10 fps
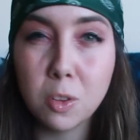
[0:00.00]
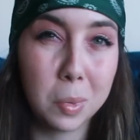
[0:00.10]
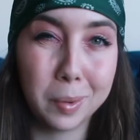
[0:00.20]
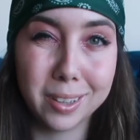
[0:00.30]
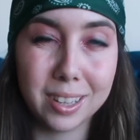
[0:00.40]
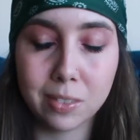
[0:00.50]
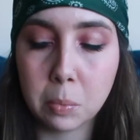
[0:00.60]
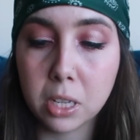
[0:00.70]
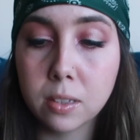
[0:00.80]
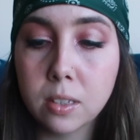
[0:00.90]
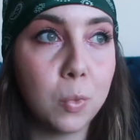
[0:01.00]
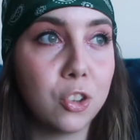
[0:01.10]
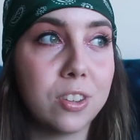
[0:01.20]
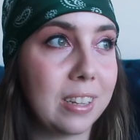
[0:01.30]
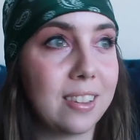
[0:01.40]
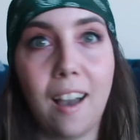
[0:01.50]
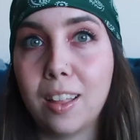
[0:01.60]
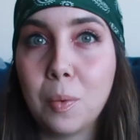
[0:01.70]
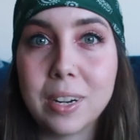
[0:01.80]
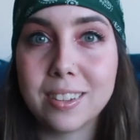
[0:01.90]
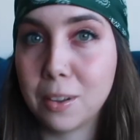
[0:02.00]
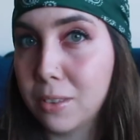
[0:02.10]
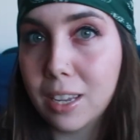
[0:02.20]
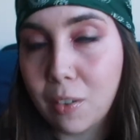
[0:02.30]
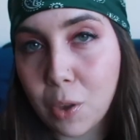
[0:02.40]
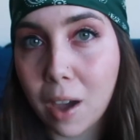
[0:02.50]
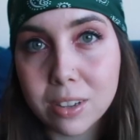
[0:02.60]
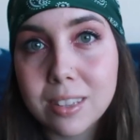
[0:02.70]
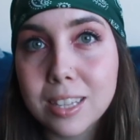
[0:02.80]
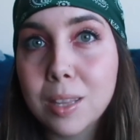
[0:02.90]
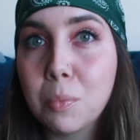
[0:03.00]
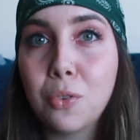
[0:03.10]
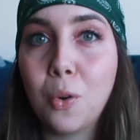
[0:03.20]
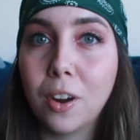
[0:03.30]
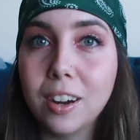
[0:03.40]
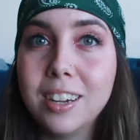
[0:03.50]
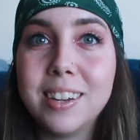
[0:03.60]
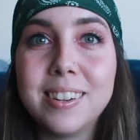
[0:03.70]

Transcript: It's been about 7 months, which is exactly what it sounds like if you haven't seen them before.